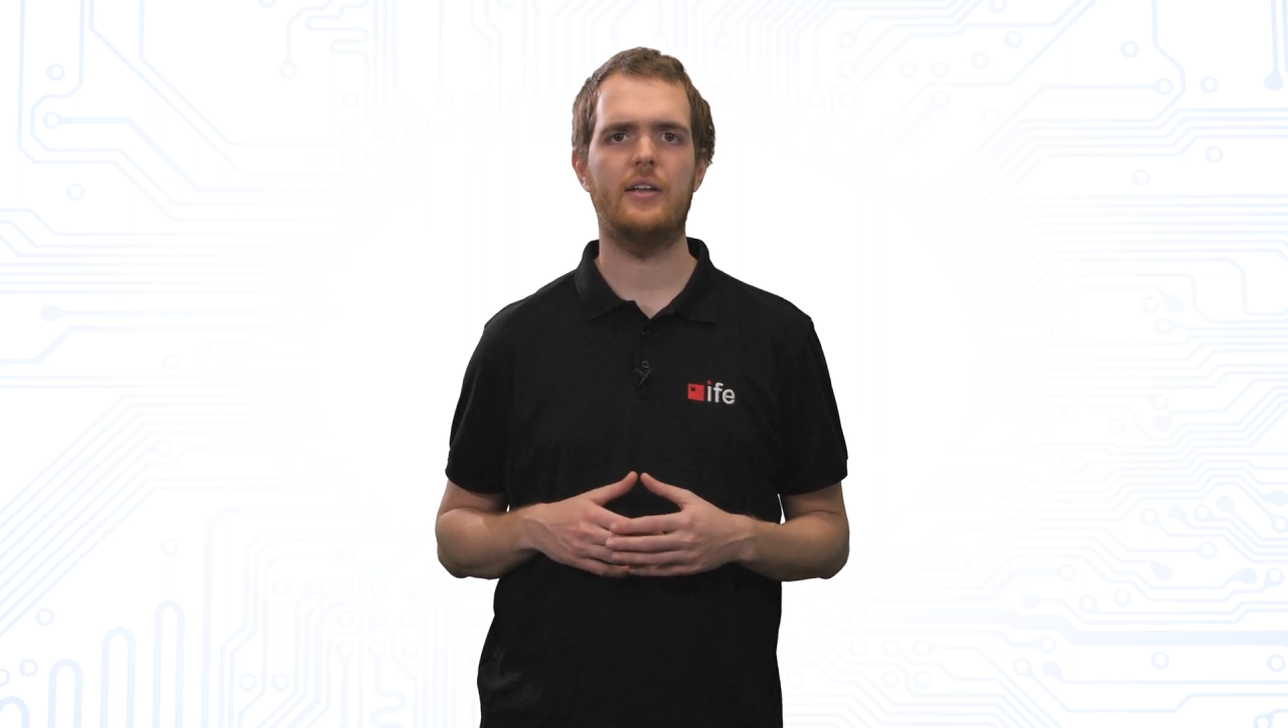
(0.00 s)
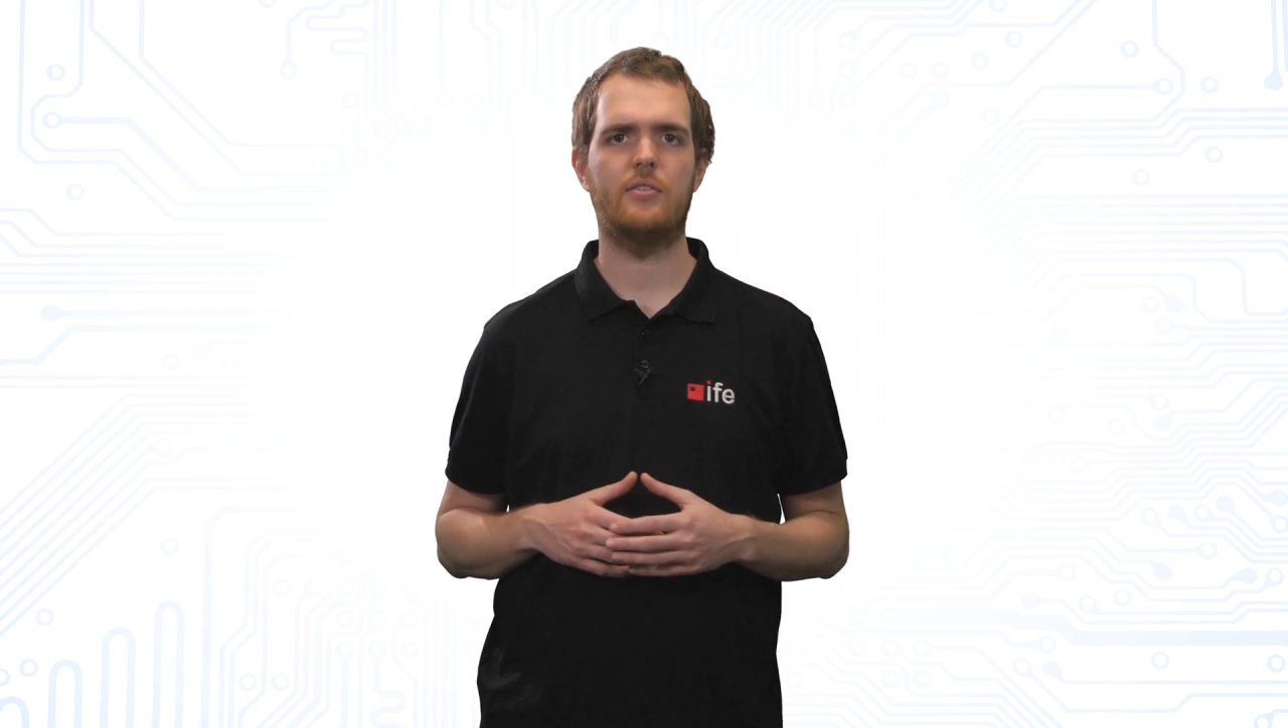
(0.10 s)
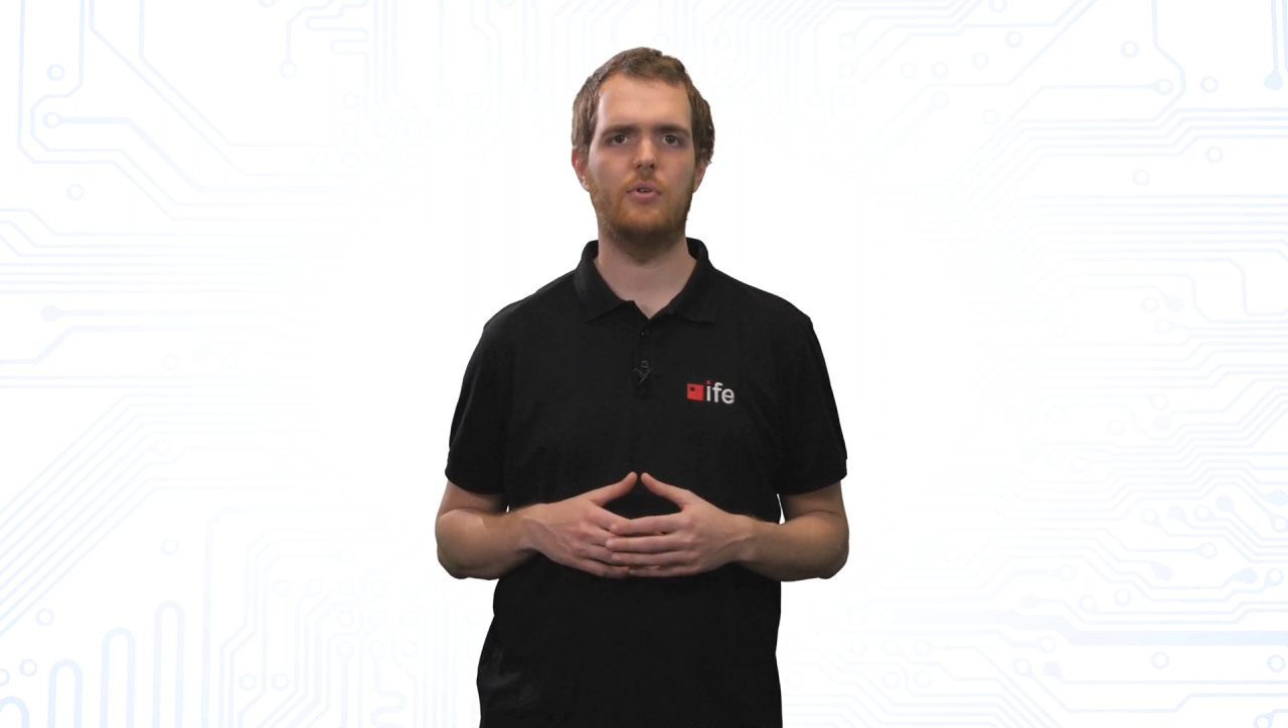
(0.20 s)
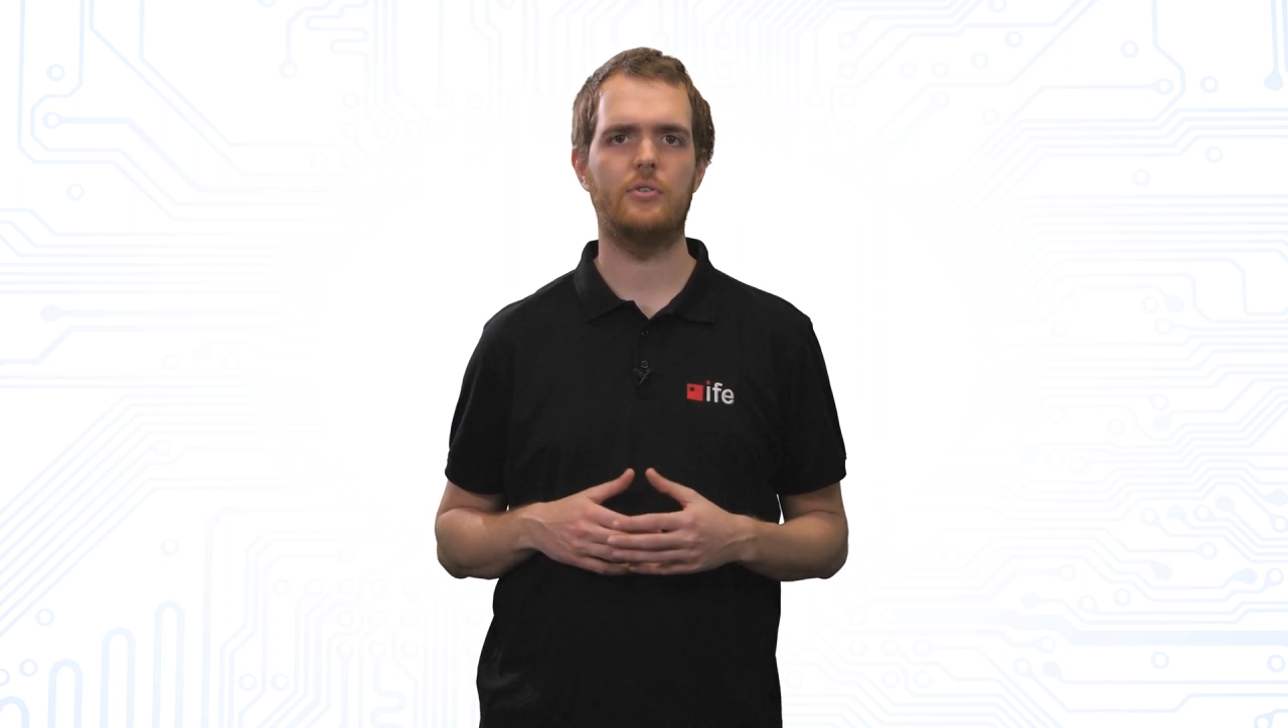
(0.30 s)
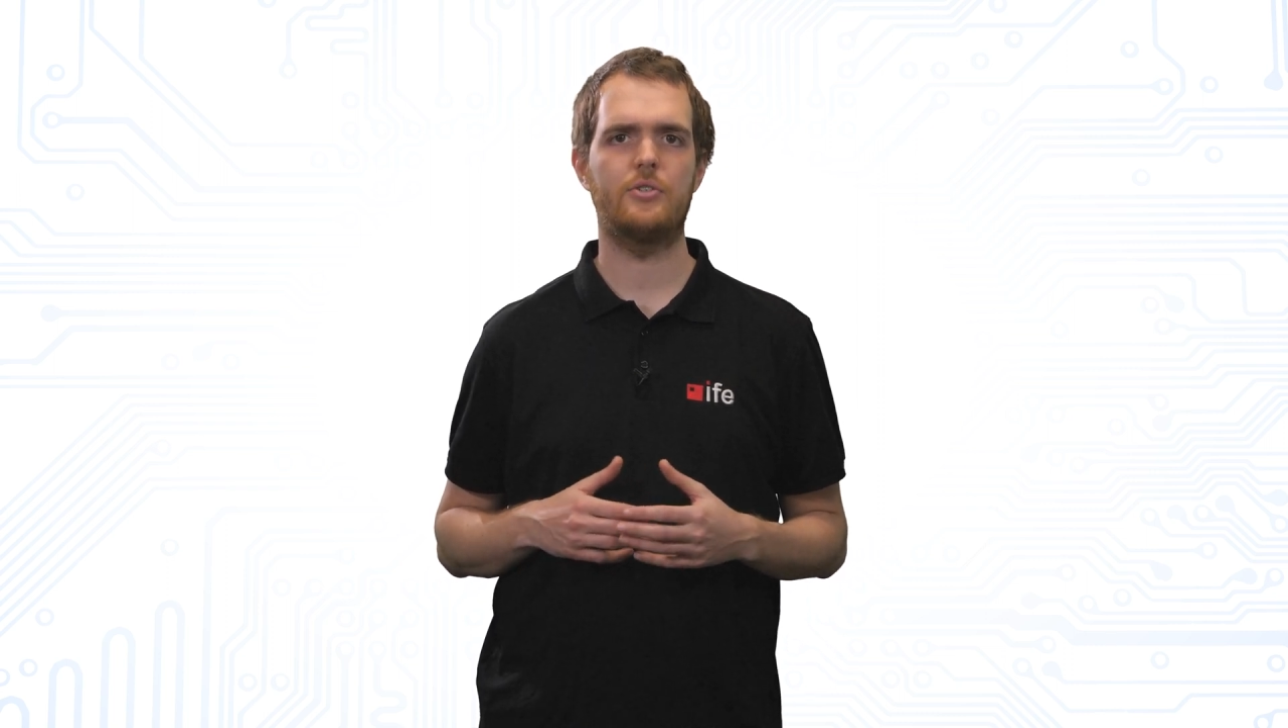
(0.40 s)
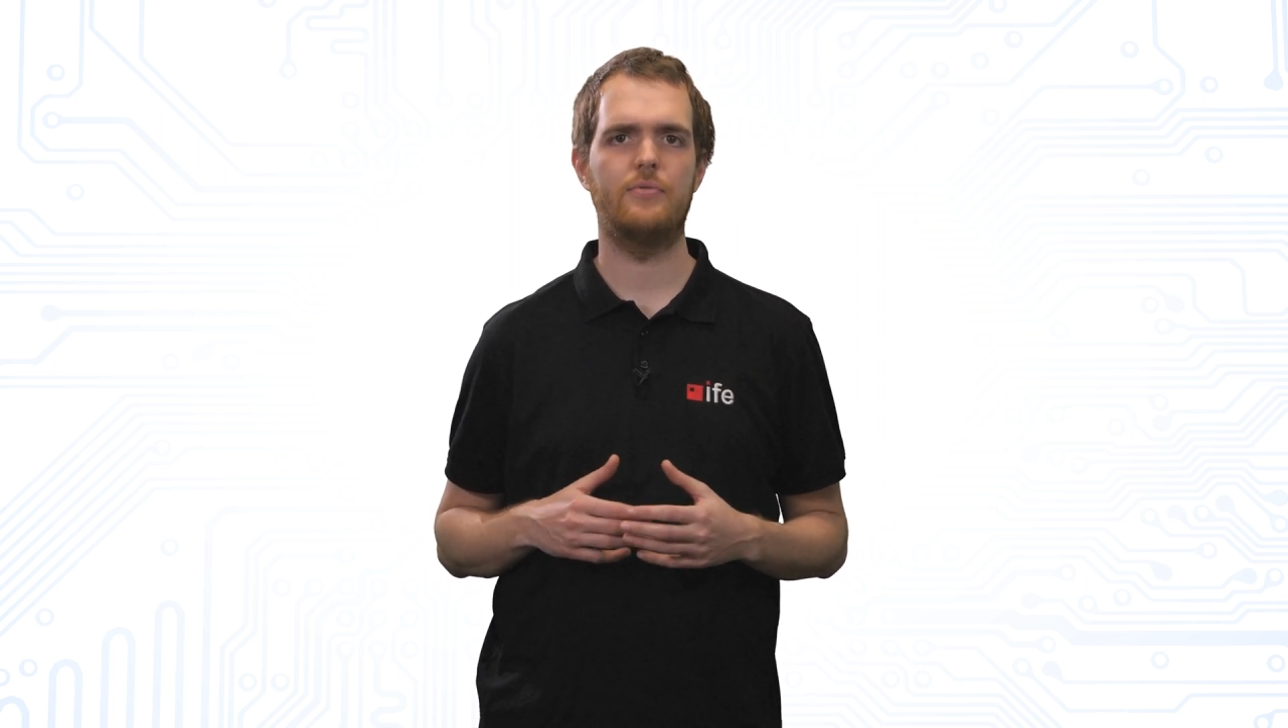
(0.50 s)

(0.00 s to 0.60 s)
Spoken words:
as voltage